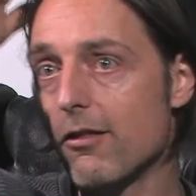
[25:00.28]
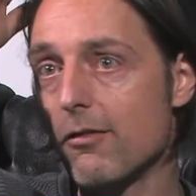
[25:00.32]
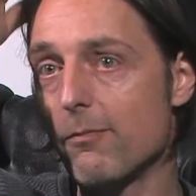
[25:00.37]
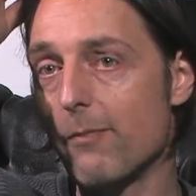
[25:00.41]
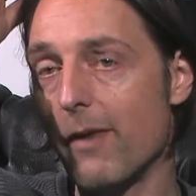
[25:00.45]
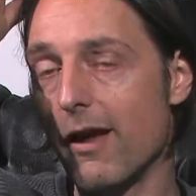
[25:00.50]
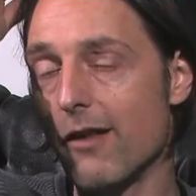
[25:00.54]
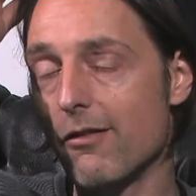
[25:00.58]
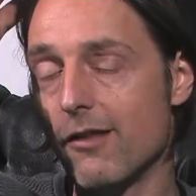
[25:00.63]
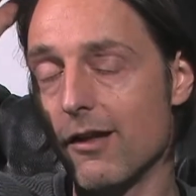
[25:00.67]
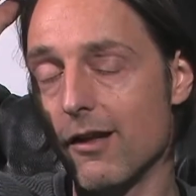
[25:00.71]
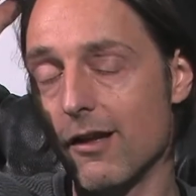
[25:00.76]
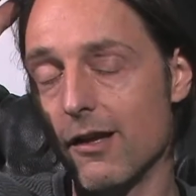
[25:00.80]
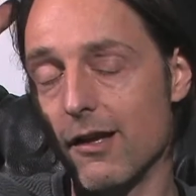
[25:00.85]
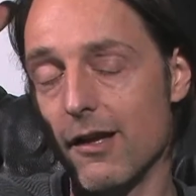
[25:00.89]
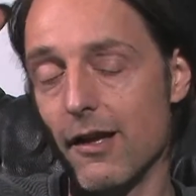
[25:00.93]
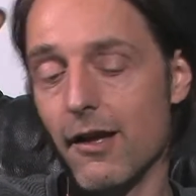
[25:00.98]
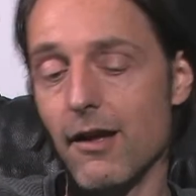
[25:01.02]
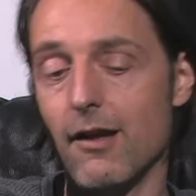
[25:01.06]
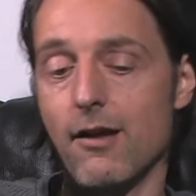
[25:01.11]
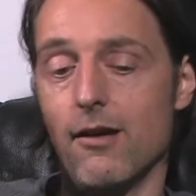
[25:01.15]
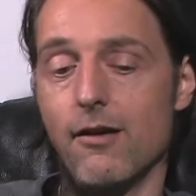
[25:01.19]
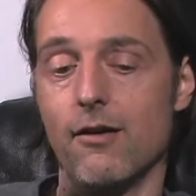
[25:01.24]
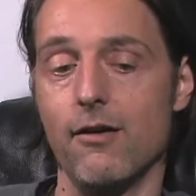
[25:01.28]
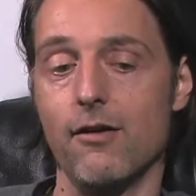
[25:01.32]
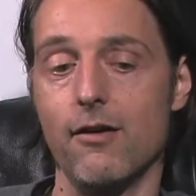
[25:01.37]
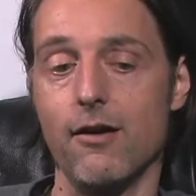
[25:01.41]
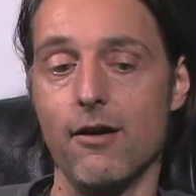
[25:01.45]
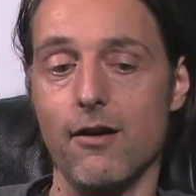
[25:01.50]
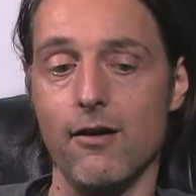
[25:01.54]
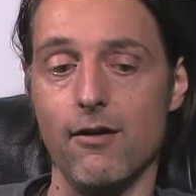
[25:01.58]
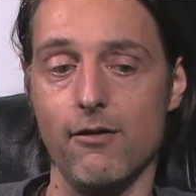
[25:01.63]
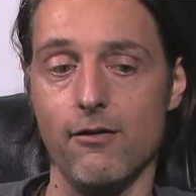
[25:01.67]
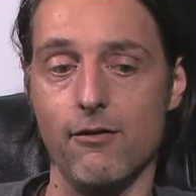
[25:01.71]
is basically
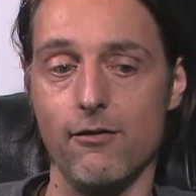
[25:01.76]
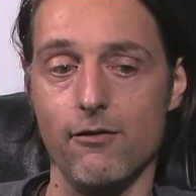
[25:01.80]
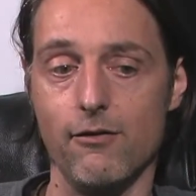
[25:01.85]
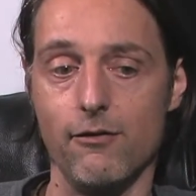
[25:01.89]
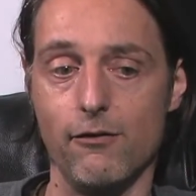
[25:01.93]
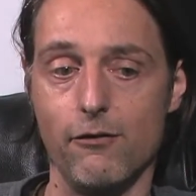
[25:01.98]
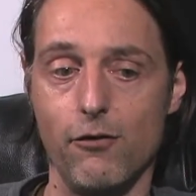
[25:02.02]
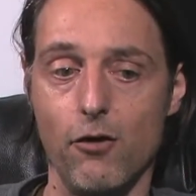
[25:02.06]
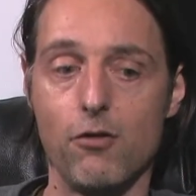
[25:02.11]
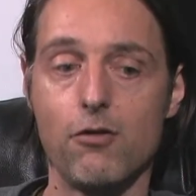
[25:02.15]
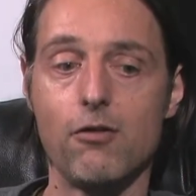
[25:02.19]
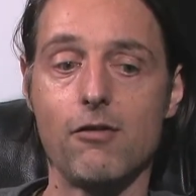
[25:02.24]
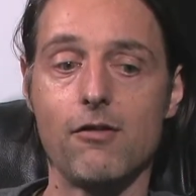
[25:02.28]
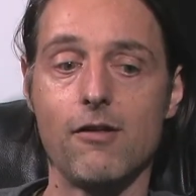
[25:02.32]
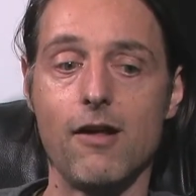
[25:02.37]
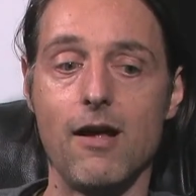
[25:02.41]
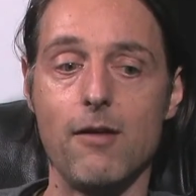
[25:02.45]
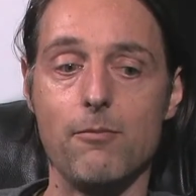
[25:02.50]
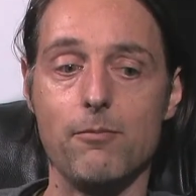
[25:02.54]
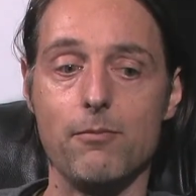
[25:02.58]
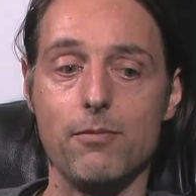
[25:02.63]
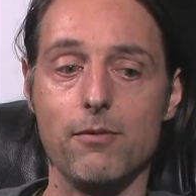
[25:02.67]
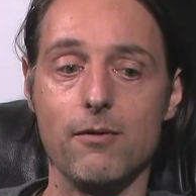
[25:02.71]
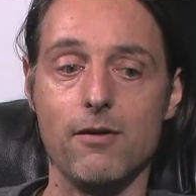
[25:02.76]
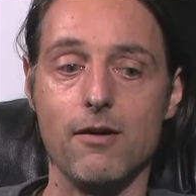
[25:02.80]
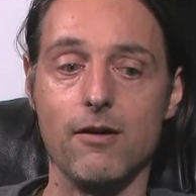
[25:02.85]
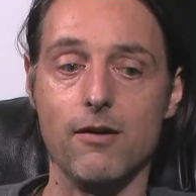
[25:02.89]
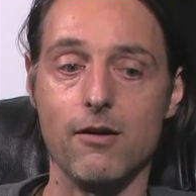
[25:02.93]
first step,